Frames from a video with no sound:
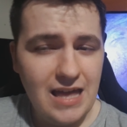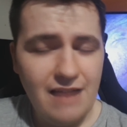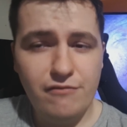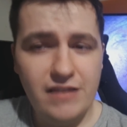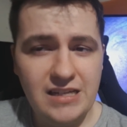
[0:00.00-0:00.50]

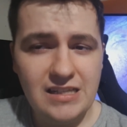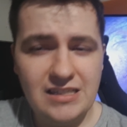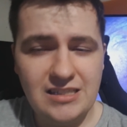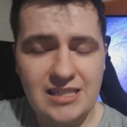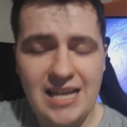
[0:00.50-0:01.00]
NVIDIA
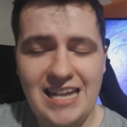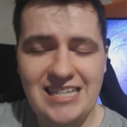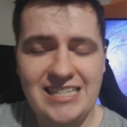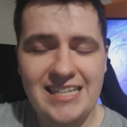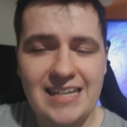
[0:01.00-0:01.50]

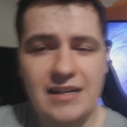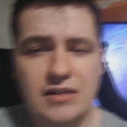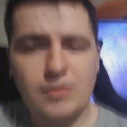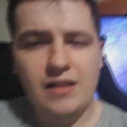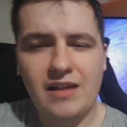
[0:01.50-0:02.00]
1080 Ti
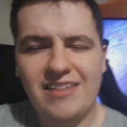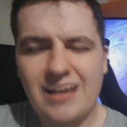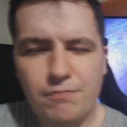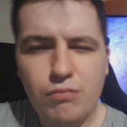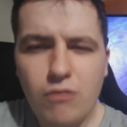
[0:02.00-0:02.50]
as well. I
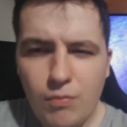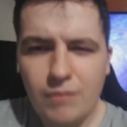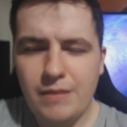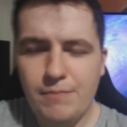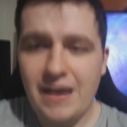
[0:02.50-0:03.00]
think
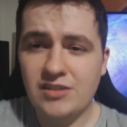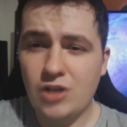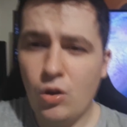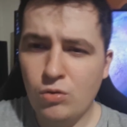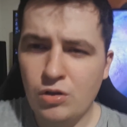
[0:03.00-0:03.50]
probably best
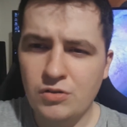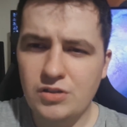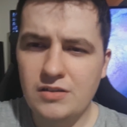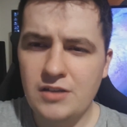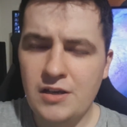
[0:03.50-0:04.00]
to hold
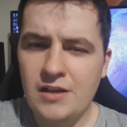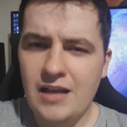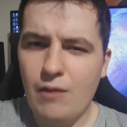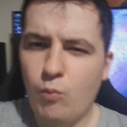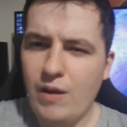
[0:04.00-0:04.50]
on
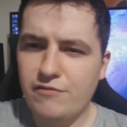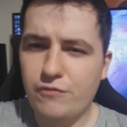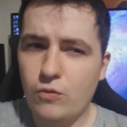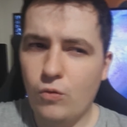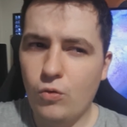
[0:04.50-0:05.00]
and wait
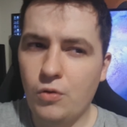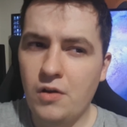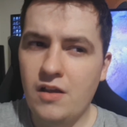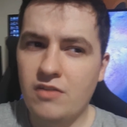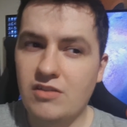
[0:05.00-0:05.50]
for
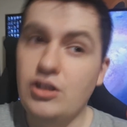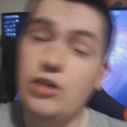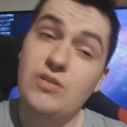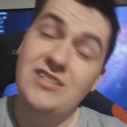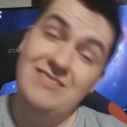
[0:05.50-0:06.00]
the
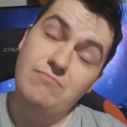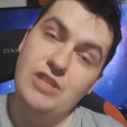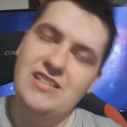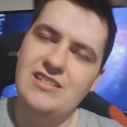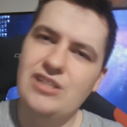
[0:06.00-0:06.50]
new,
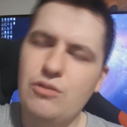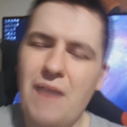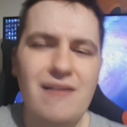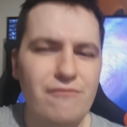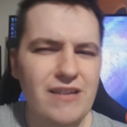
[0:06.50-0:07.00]
because there's a new
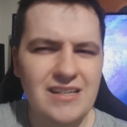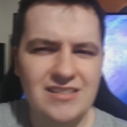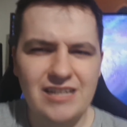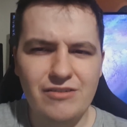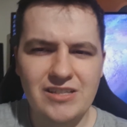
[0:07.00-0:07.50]
NVIDIA
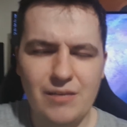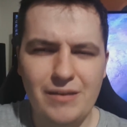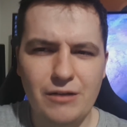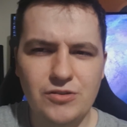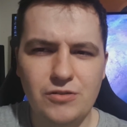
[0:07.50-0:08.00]
series
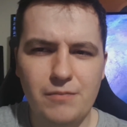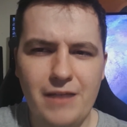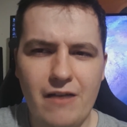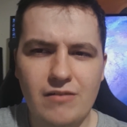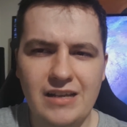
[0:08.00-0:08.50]
coming out soon,
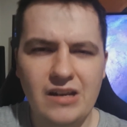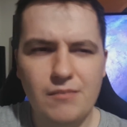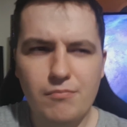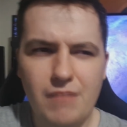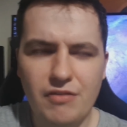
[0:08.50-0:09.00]
apparently in
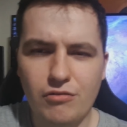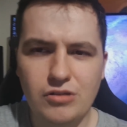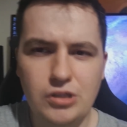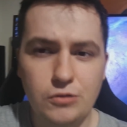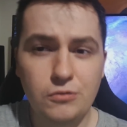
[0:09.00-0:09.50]
a month or
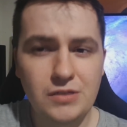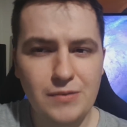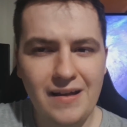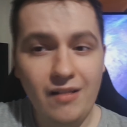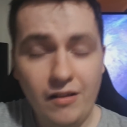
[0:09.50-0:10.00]
two as
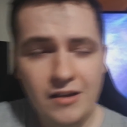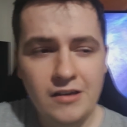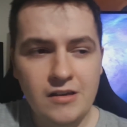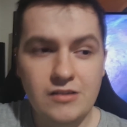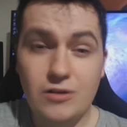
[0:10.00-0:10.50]
well.
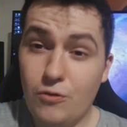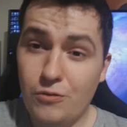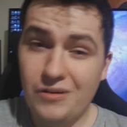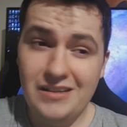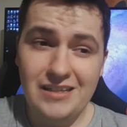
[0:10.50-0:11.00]

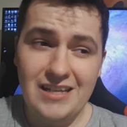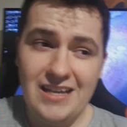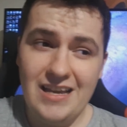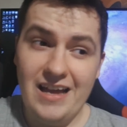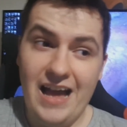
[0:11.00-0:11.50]
So
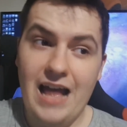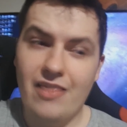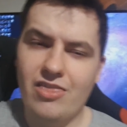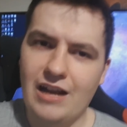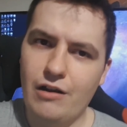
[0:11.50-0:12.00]

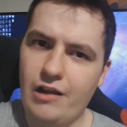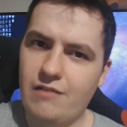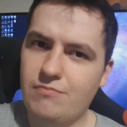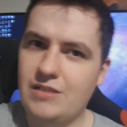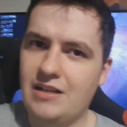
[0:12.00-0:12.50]

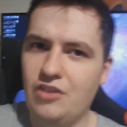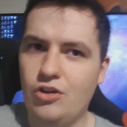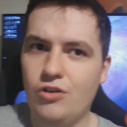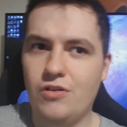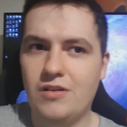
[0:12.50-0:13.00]

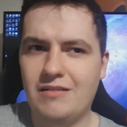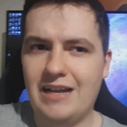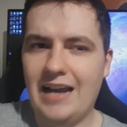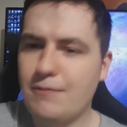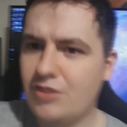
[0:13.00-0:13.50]
the
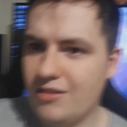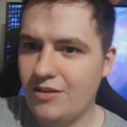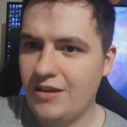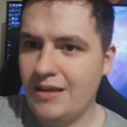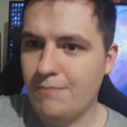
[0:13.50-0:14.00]
collapse of
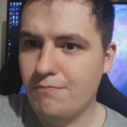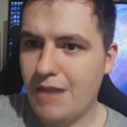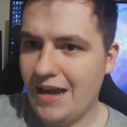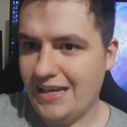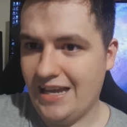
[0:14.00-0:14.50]
the
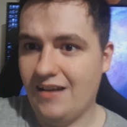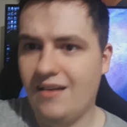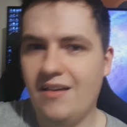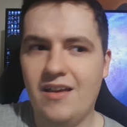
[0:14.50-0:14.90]
mining